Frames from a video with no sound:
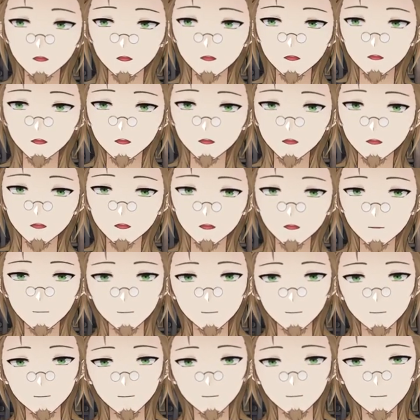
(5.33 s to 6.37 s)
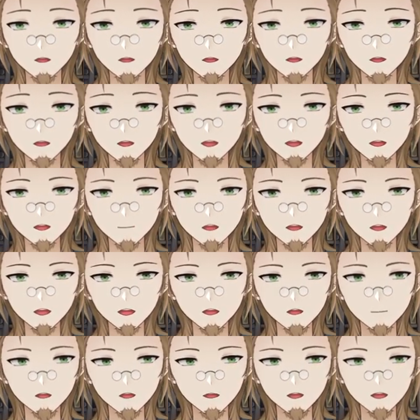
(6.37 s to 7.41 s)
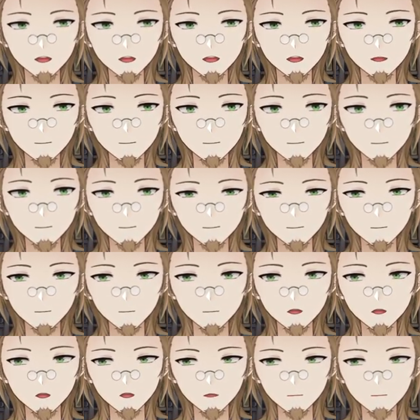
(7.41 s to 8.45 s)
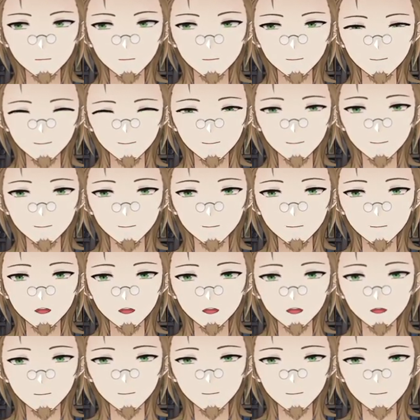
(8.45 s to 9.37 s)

an, ep- uh, an anime that came out this season. Yeah, indeed.